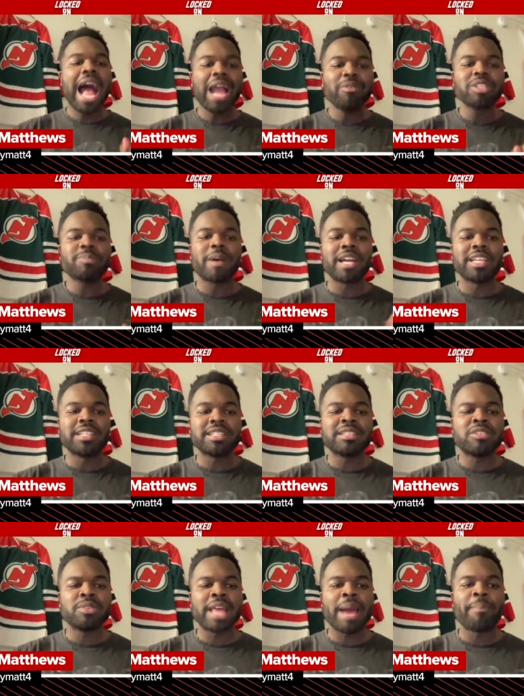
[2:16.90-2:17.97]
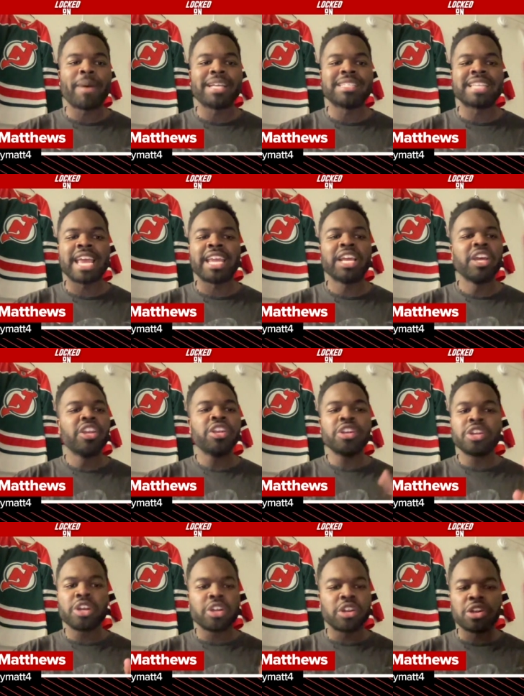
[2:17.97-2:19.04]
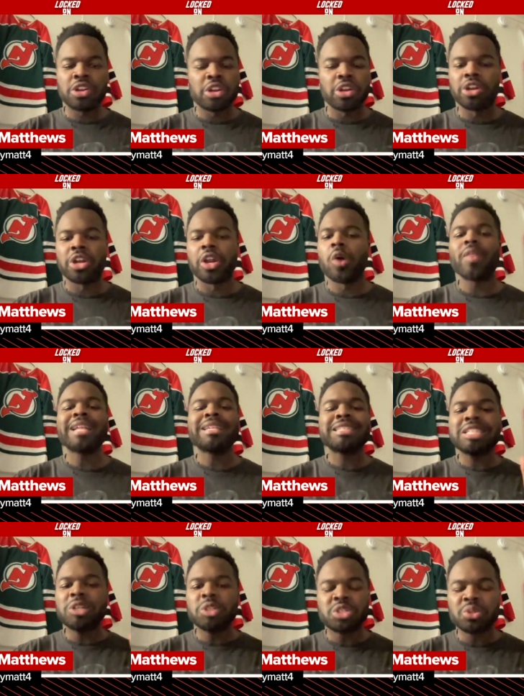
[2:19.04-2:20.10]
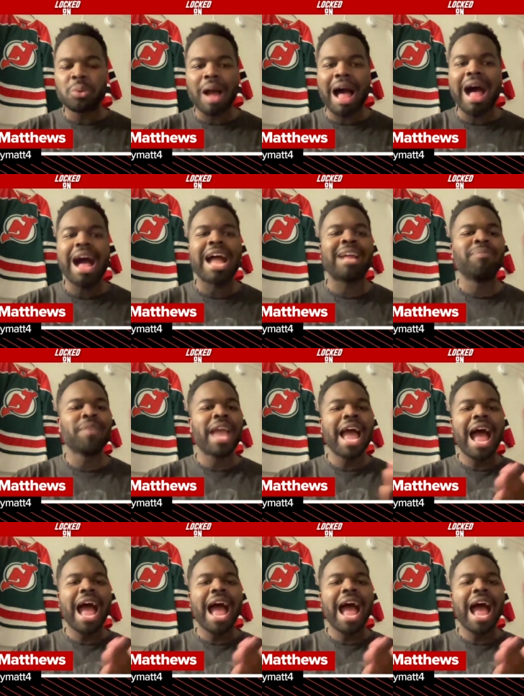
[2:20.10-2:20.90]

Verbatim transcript: I responded to that by saying, no, no, no, no, no, no. That's still too high.